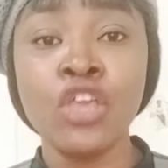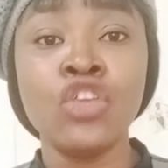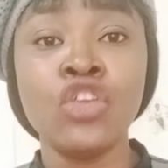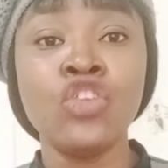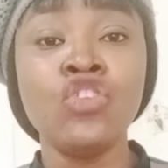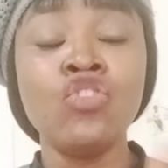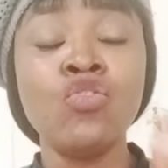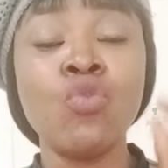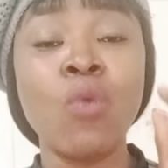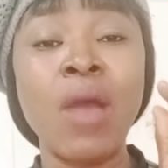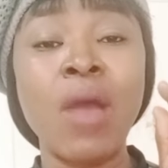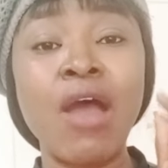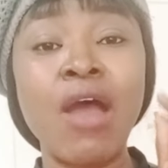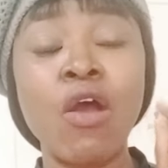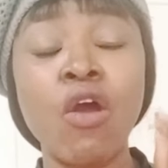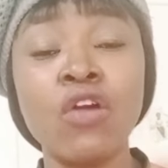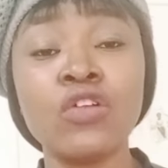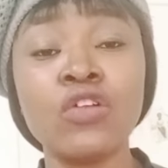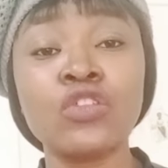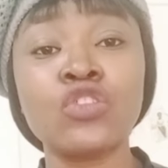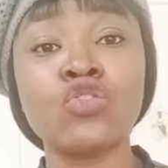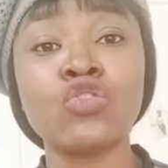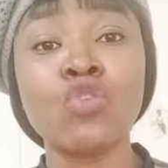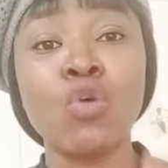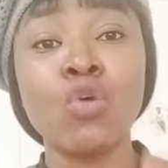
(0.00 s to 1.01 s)
you are
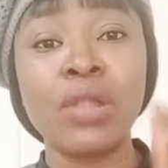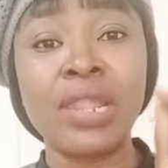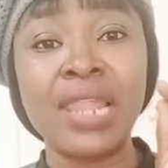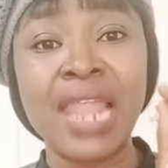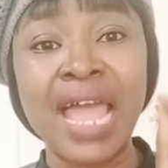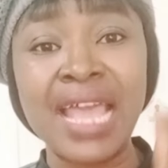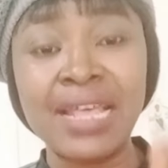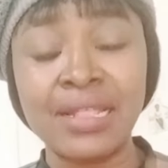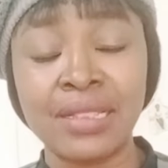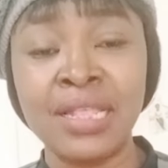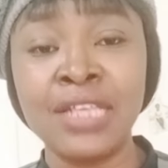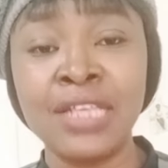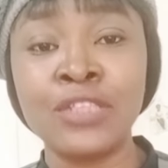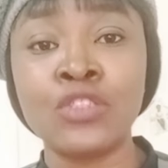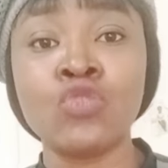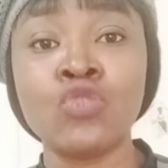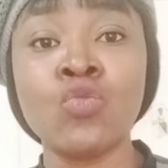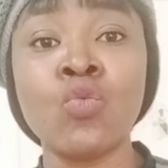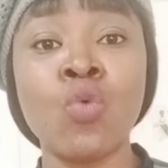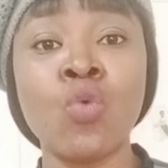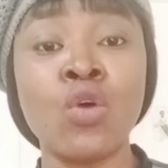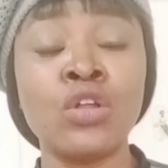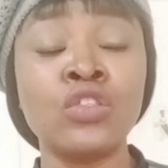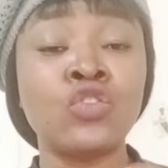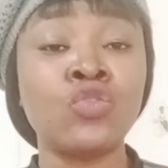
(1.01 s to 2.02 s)
also likely to
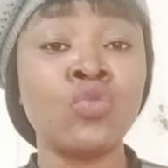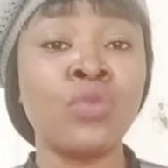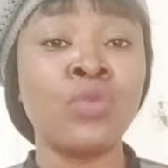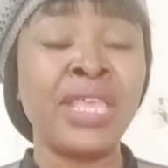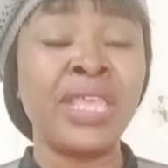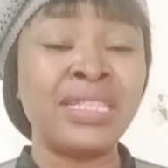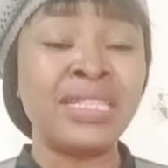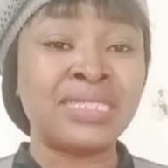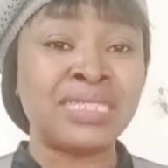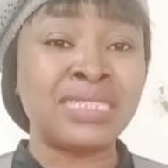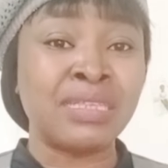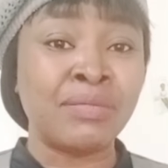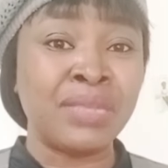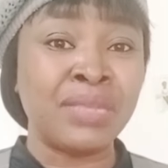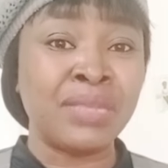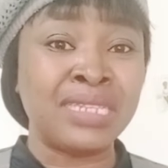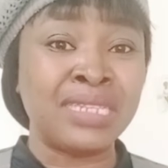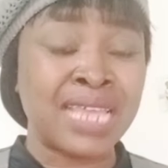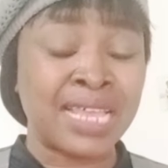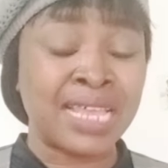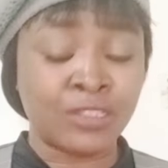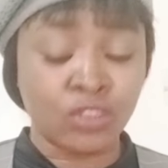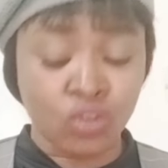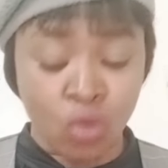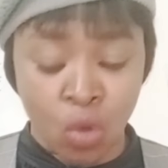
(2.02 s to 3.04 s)
want to
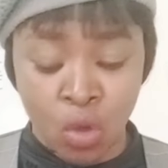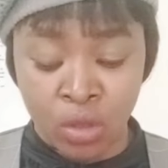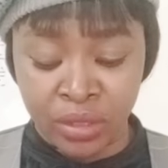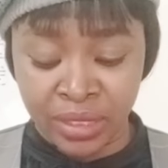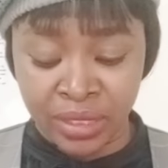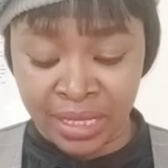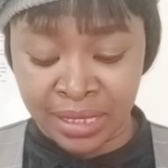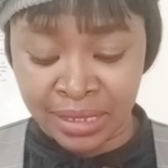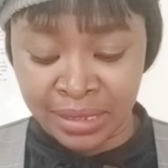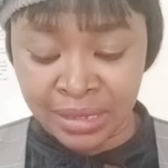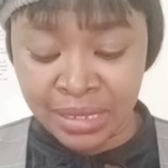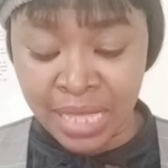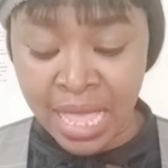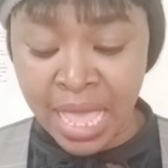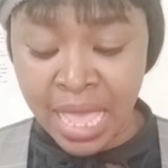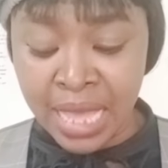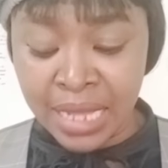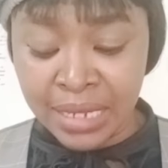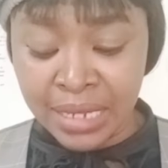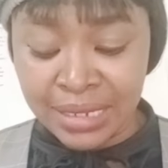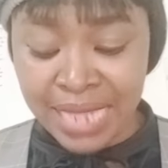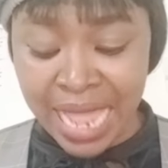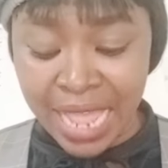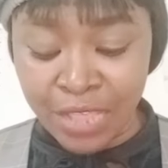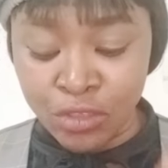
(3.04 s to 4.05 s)
intimidate others
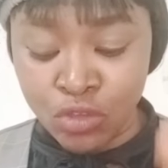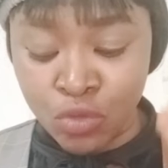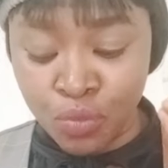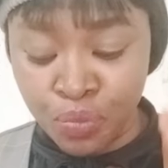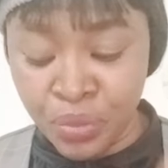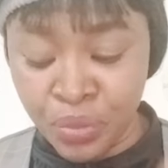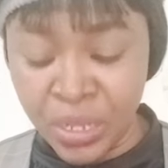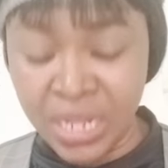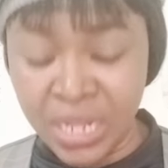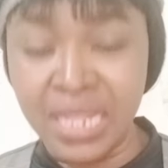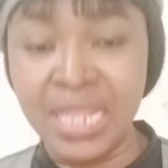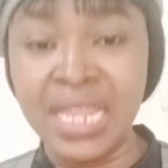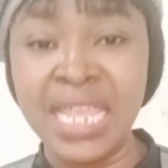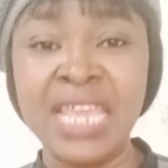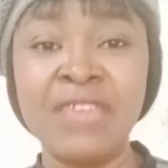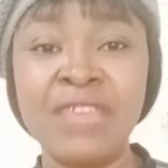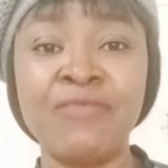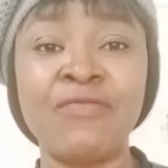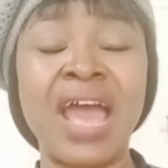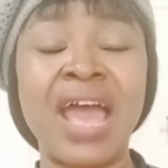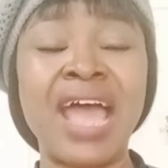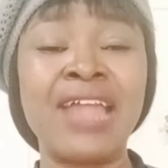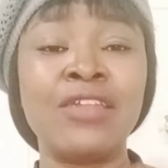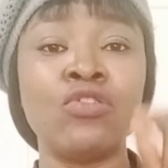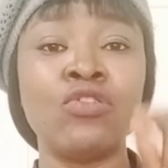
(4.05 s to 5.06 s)
that you
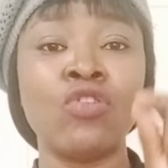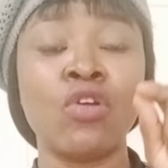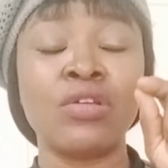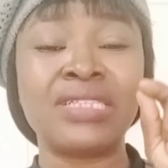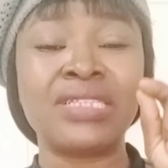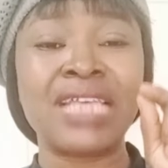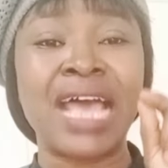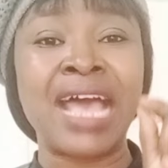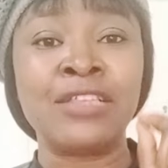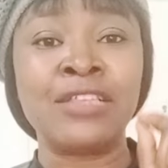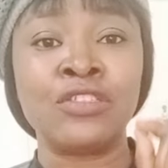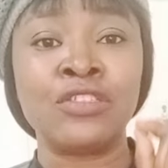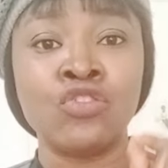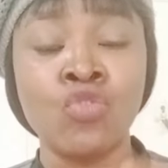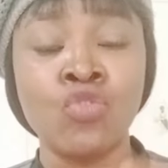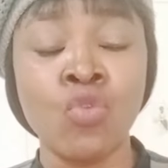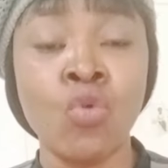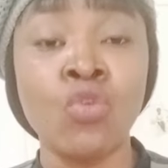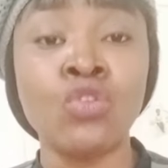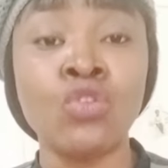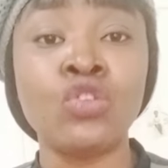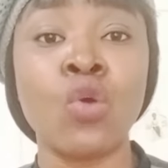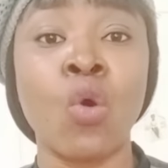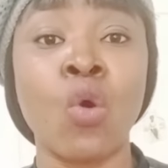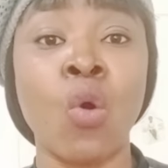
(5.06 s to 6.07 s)
believe are not as
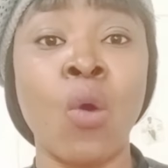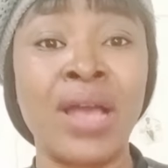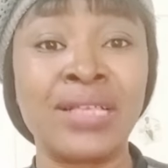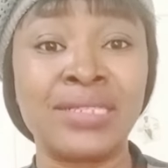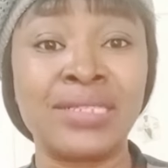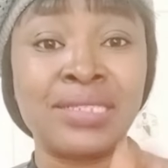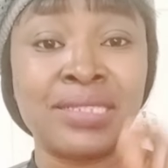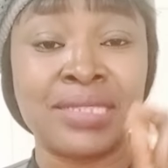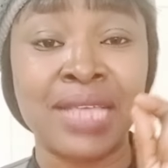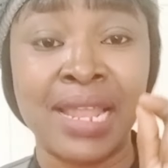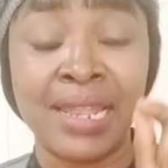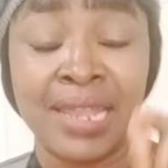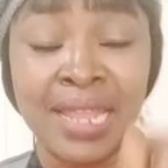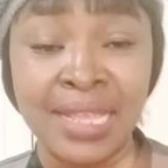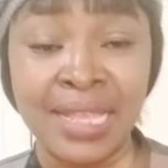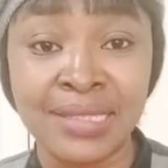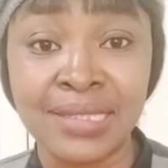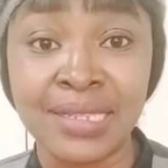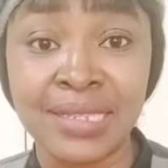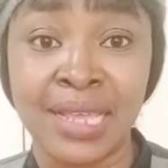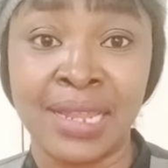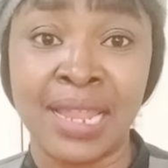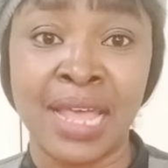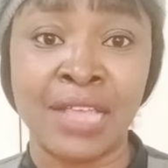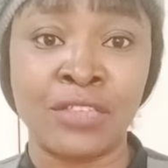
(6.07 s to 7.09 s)
good or as
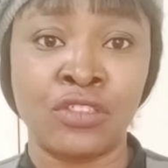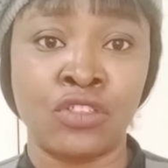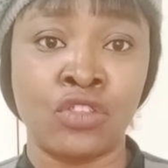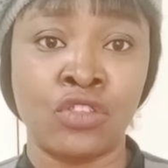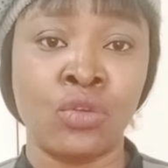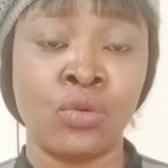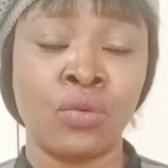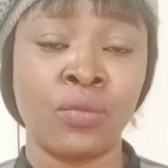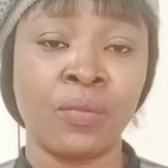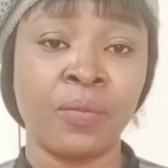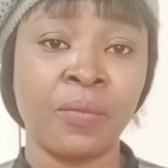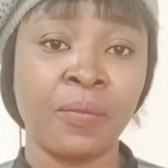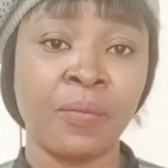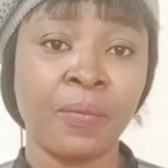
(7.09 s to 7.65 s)
talented as you.